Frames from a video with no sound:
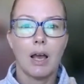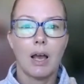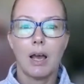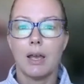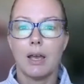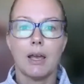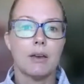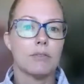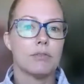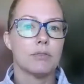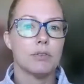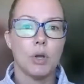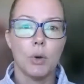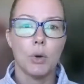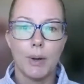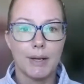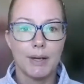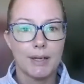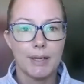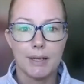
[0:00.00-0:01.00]
I have
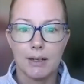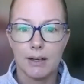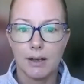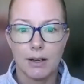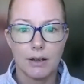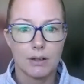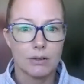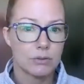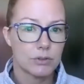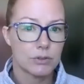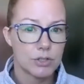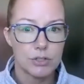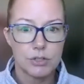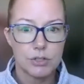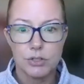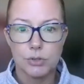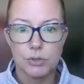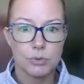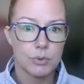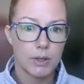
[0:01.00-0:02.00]
no idea how to
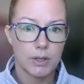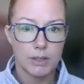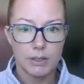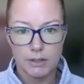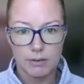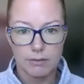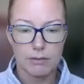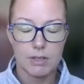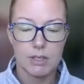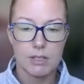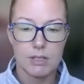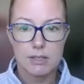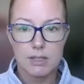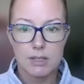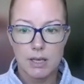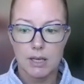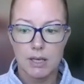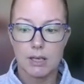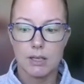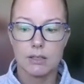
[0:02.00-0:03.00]
do any of these
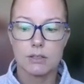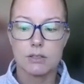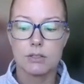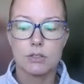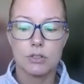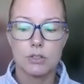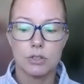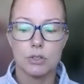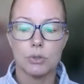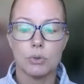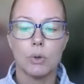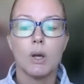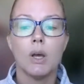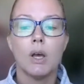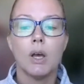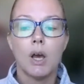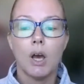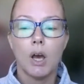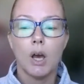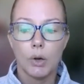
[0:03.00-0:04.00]
things, to,
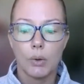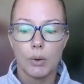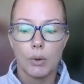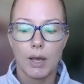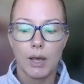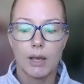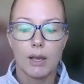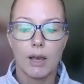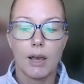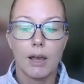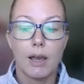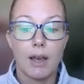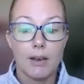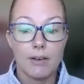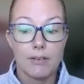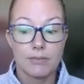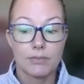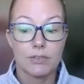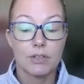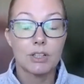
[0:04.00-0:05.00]
okay, I
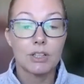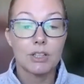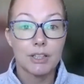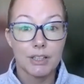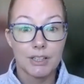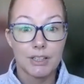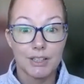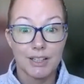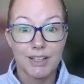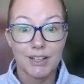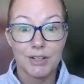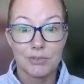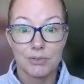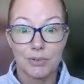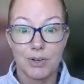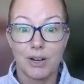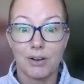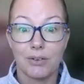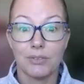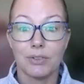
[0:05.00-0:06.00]
have clarity
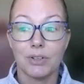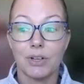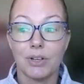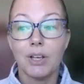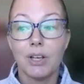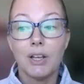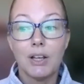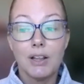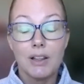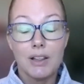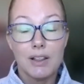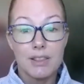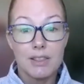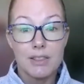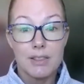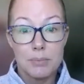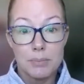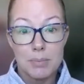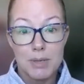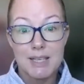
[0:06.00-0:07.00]
around
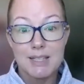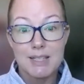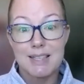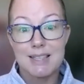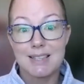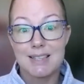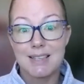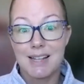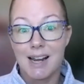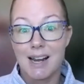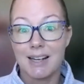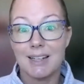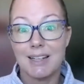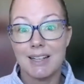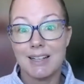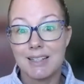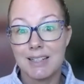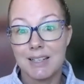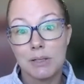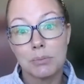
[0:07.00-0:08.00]
the pieces that I
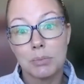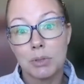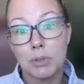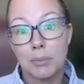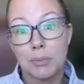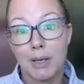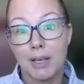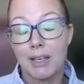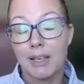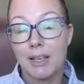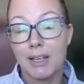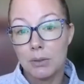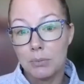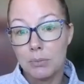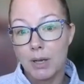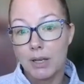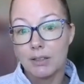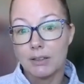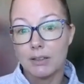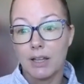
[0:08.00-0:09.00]
need to implement in
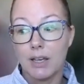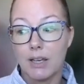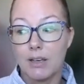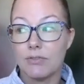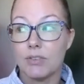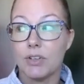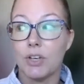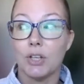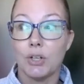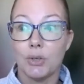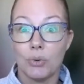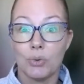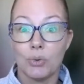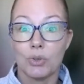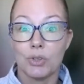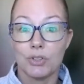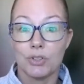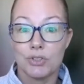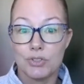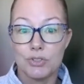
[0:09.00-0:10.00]
my life in
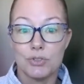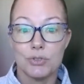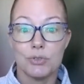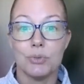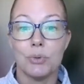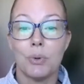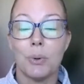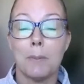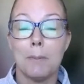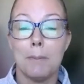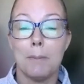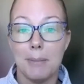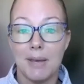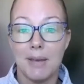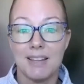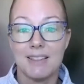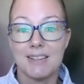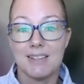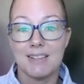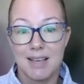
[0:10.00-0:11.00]
order to
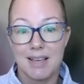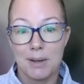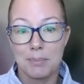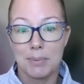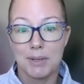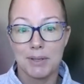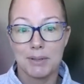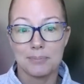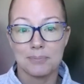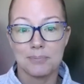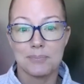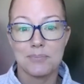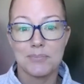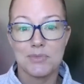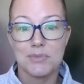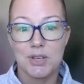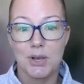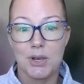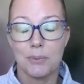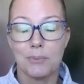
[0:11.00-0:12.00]
make this happen.
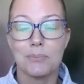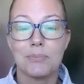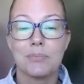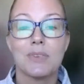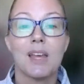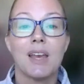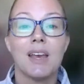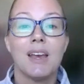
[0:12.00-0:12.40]
So